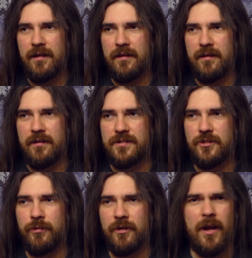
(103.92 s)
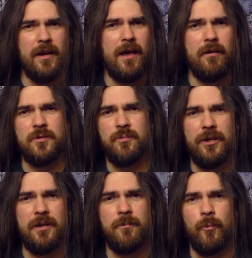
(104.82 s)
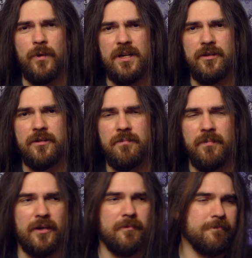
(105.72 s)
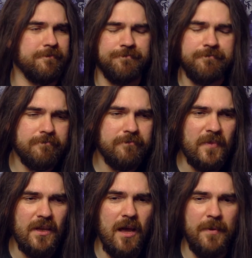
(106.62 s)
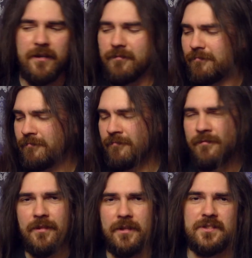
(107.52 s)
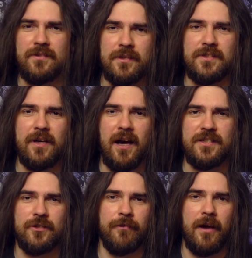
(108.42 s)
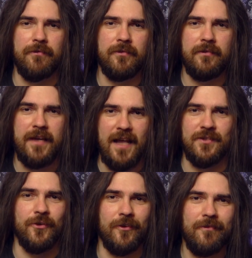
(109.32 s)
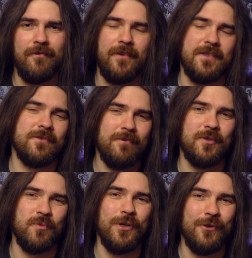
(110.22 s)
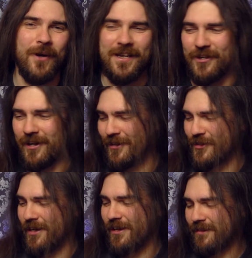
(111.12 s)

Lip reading: is doing right now is pretty weird, but, I mean, this guy survived cancer. That's pretty crazy, I gotta say.